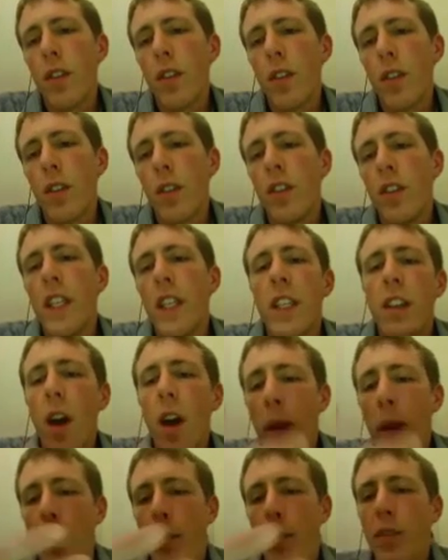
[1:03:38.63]
seen
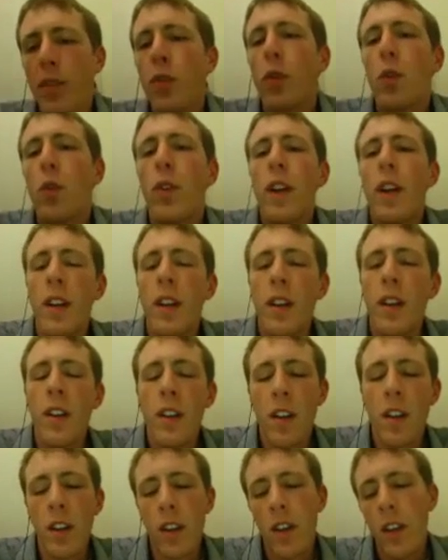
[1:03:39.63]
coming before and
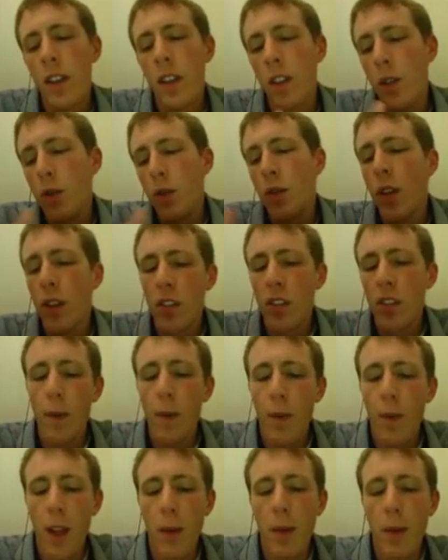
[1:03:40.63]
done
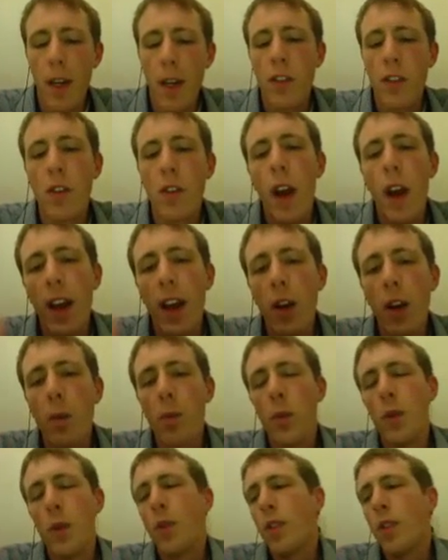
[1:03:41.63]
something about it. So I
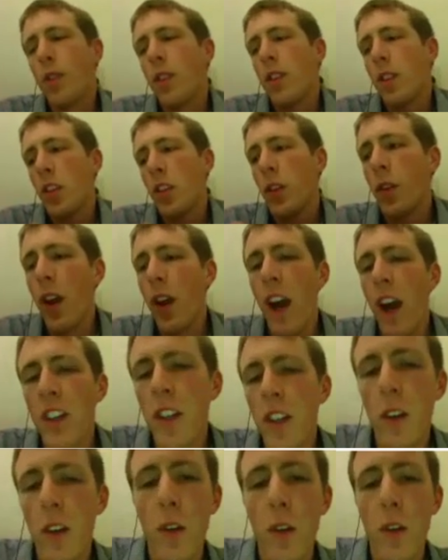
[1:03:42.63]
hope you guys
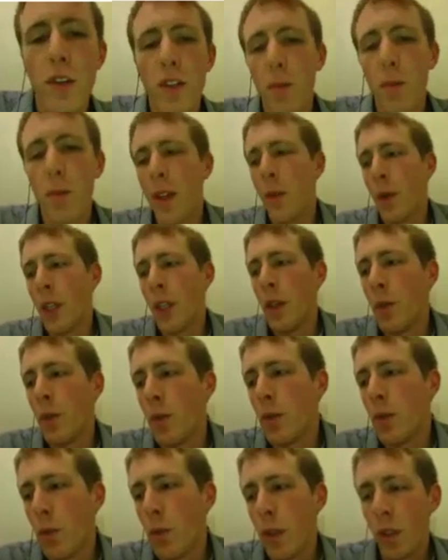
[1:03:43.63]
can learn from it when you
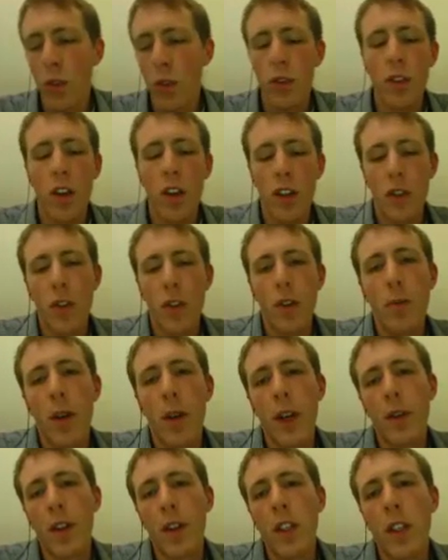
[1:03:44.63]
want to start your own
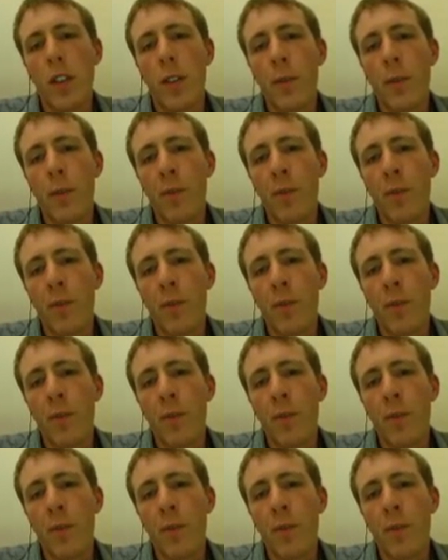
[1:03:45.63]
migration.